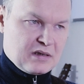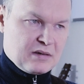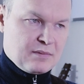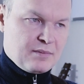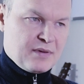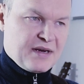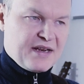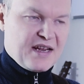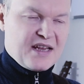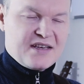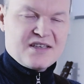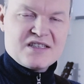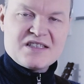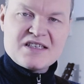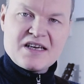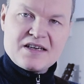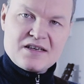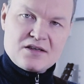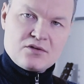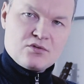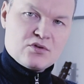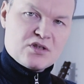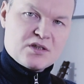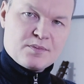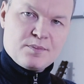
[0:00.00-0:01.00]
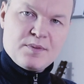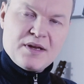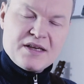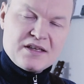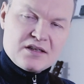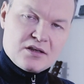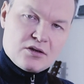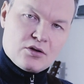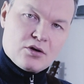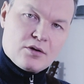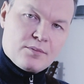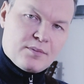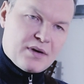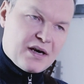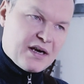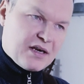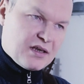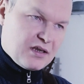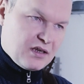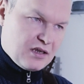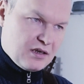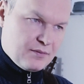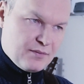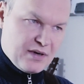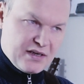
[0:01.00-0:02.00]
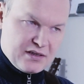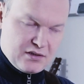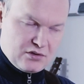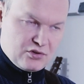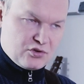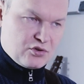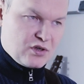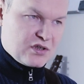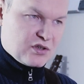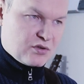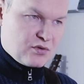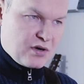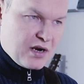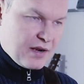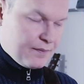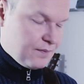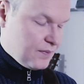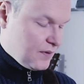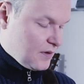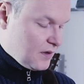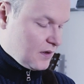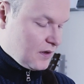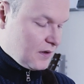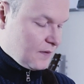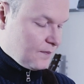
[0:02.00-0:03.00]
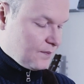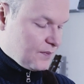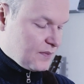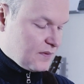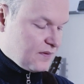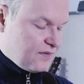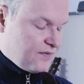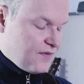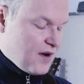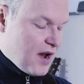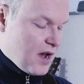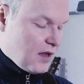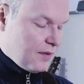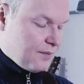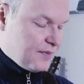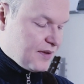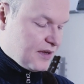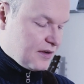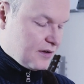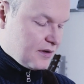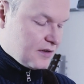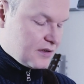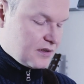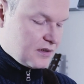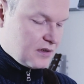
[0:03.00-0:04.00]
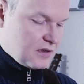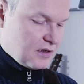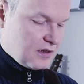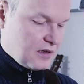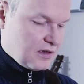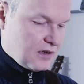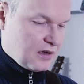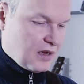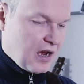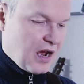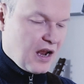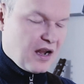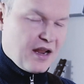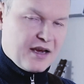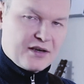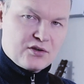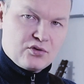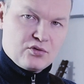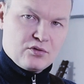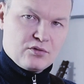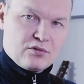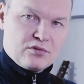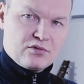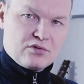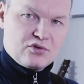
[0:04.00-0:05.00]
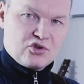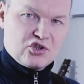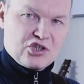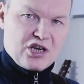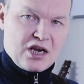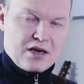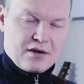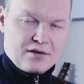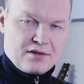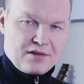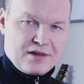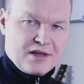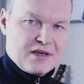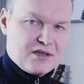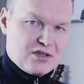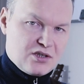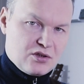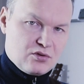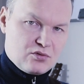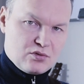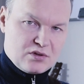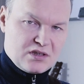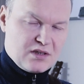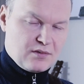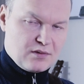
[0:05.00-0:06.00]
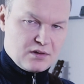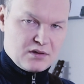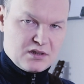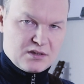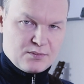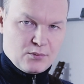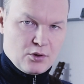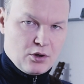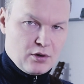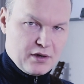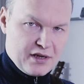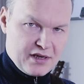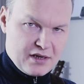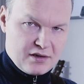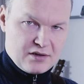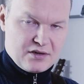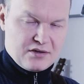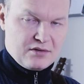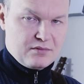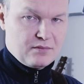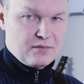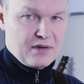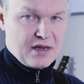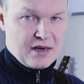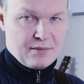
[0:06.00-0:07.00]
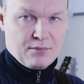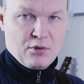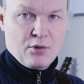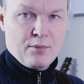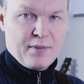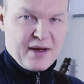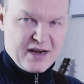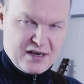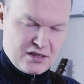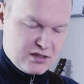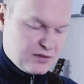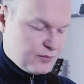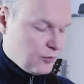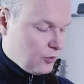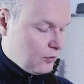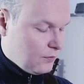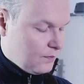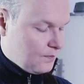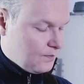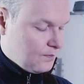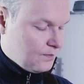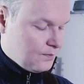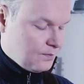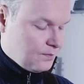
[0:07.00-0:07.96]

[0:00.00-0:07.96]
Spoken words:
But I decided to split it in my transcribe file because I like to chunk things into something smaller and more manageable.